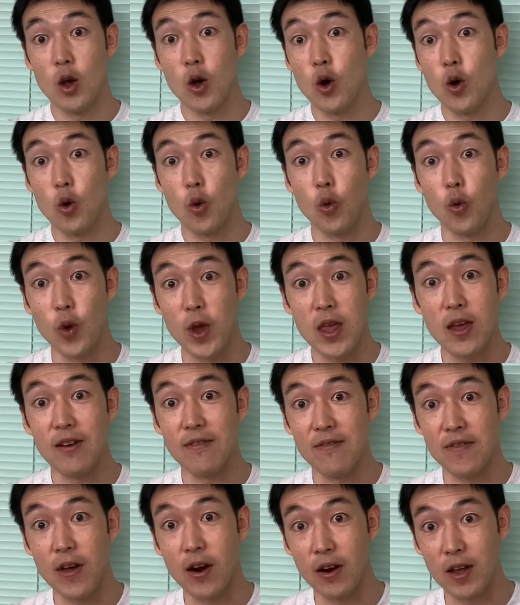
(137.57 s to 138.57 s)
we are
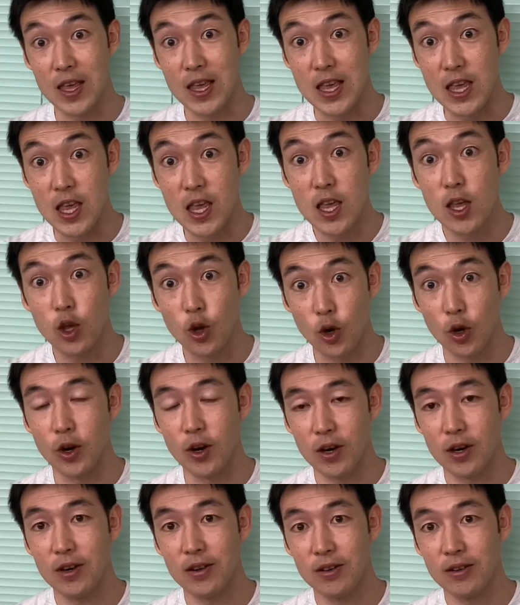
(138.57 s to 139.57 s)
very eager,
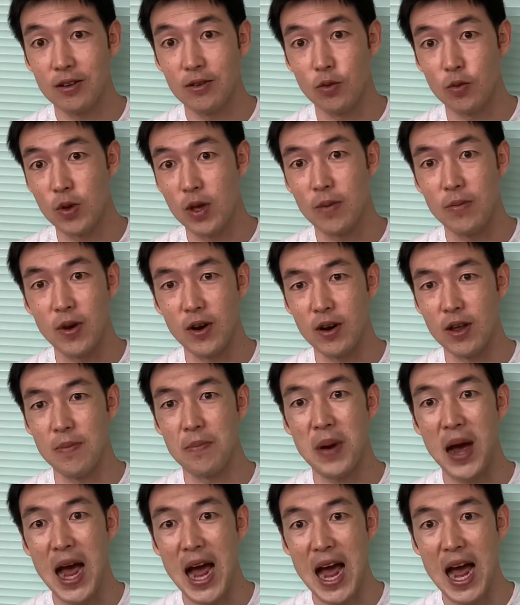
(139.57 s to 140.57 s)
we are very
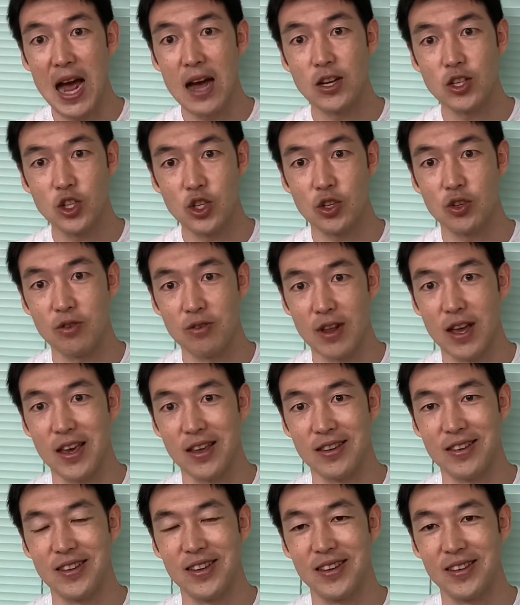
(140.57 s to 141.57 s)

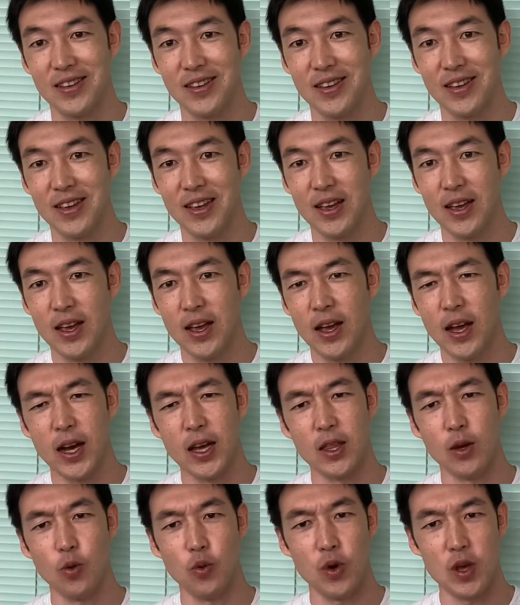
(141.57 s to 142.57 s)
passionate,
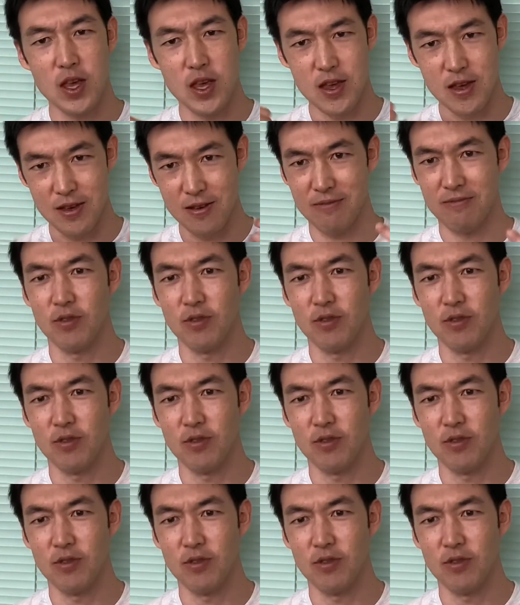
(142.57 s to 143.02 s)
and we